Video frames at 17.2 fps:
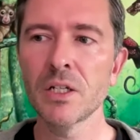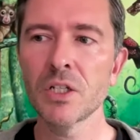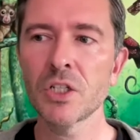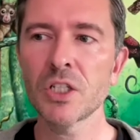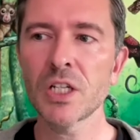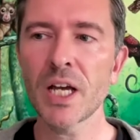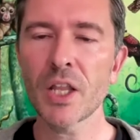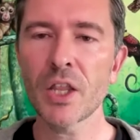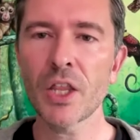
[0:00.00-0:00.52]

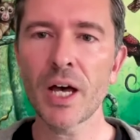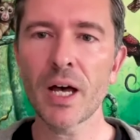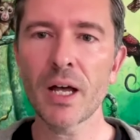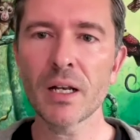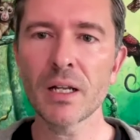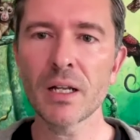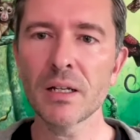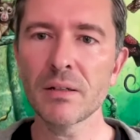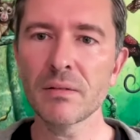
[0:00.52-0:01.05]
share
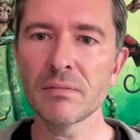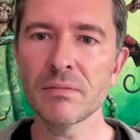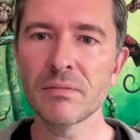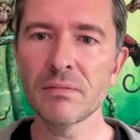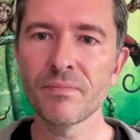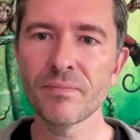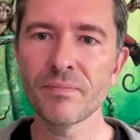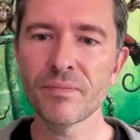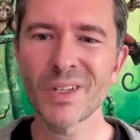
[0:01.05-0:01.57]
that and
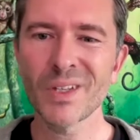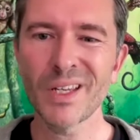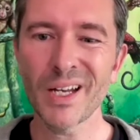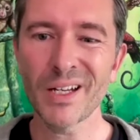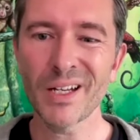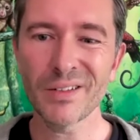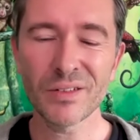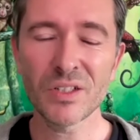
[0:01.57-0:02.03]
yeah,